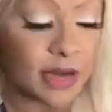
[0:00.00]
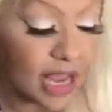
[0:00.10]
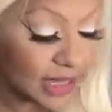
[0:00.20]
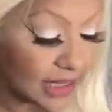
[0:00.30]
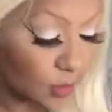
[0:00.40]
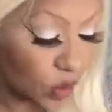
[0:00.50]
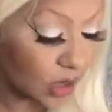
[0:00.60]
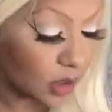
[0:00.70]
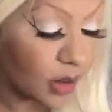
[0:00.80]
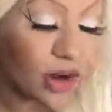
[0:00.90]
a Libra, or an
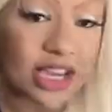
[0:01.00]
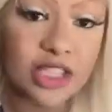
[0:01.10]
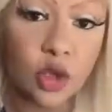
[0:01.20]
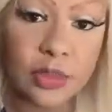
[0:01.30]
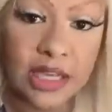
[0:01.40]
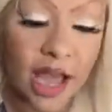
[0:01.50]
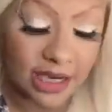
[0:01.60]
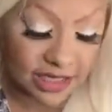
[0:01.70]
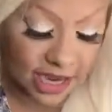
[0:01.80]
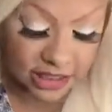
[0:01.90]
Aquarius, they'll be
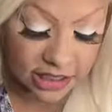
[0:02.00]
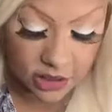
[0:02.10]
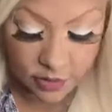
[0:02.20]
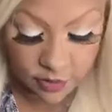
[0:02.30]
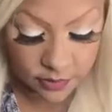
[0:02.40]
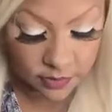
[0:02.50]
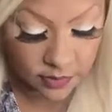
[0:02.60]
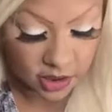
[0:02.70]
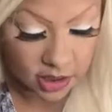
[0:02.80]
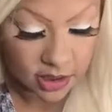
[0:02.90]
contacting you.
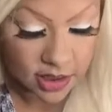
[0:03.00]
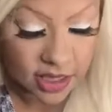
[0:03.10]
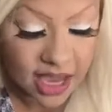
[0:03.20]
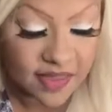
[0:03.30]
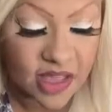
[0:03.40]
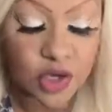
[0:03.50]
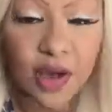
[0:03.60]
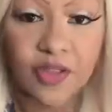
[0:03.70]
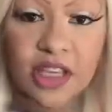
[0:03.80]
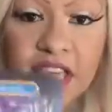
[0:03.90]
And then you got
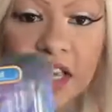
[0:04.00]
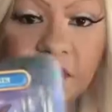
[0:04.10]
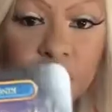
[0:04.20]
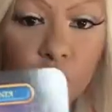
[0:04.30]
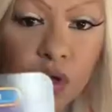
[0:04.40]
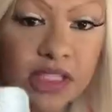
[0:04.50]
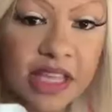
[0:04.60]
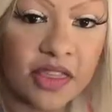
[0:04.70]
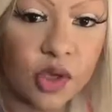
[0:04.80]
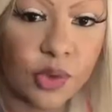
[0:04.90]
the King of Swords
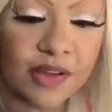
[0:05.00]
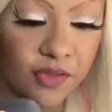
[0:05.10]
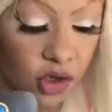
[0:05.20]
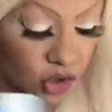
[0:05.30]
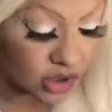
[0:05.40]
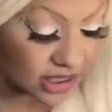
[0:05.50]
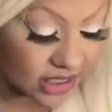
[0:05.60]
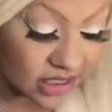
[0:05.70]
in the reverse